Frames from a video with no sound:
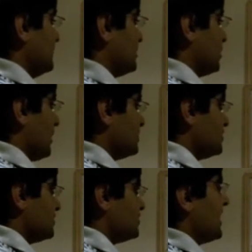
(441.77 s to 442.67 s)
the
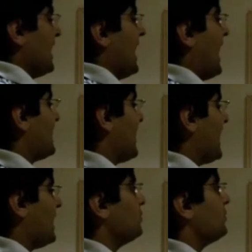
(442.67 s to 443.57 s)
equations, and
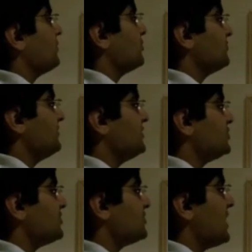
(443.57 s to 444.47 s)
how those
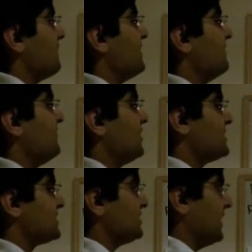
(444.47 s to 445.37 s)
features may
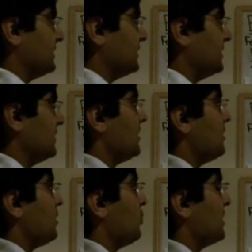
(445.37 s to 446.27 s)
vary slightly
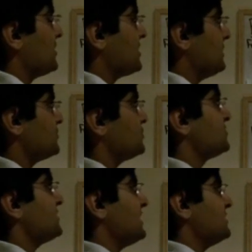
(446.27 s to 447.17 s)
when it comes to
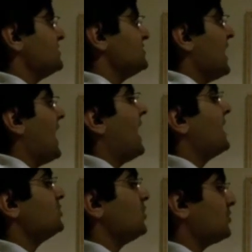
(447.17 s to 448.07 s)
standard
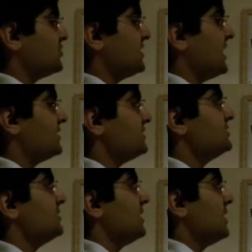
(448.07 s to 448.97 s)
and
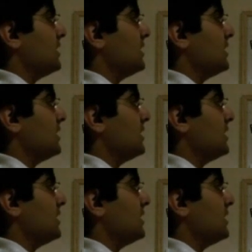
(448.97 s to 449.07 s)
non-standard